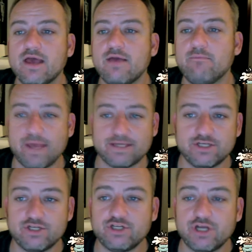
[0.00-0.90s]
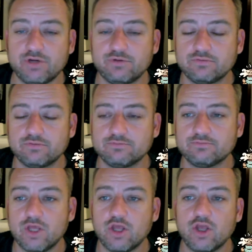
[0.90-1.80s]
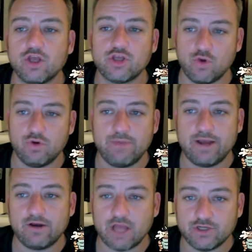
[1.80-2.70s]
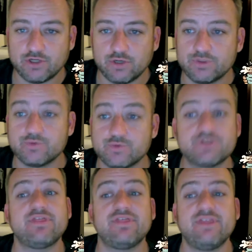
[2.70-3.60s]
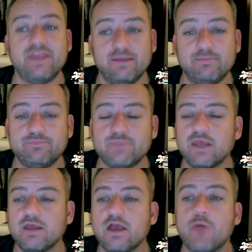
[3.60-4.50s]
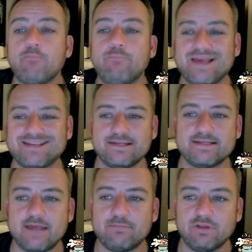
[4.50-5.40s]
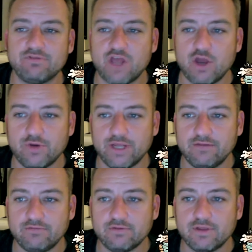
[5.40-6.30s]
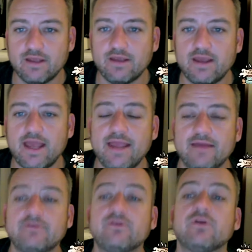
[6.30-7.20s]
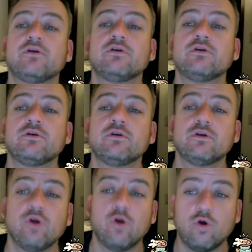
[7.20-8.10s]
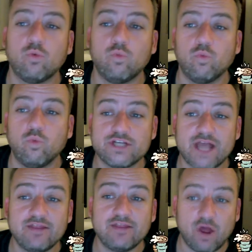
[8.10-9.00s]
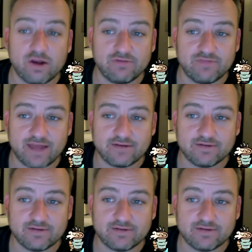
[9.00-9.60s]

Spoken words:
Best in show, code a better country, which was the theme, best example of coding, and wish I'd thought of that.